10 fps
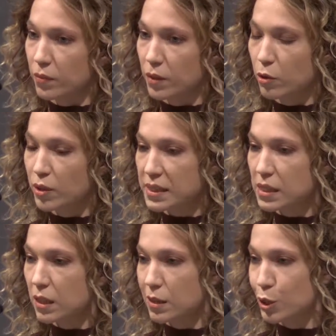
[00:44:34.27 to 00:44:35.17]
You can
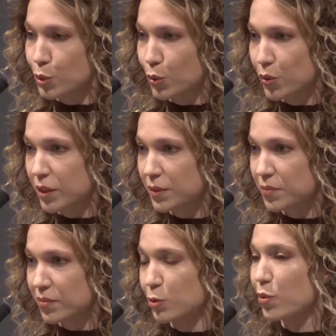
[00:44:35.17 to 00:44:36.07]
see a story,
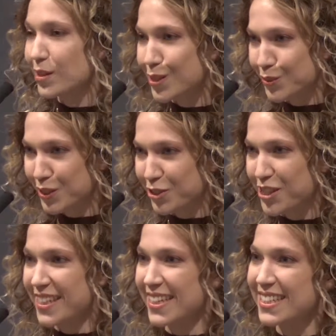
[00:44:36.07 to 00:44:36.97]
the ones who
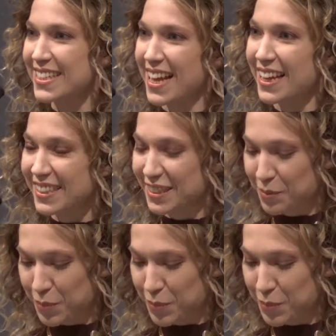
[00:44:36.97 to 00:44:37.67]
understand Italian,